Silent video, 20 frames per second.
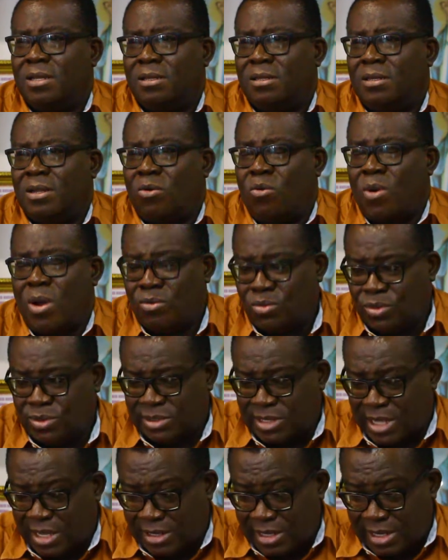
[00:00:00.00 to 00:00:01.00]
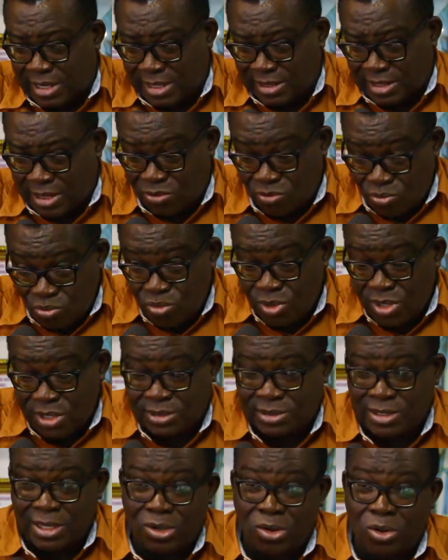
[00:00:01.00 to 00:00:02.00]
the one who signed the letter, who
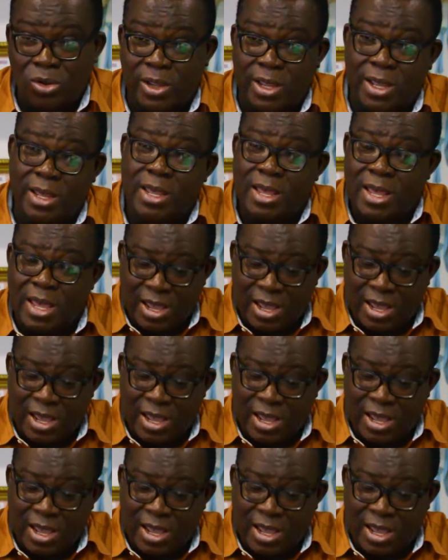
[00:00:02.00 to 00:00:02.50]
is a lawyer,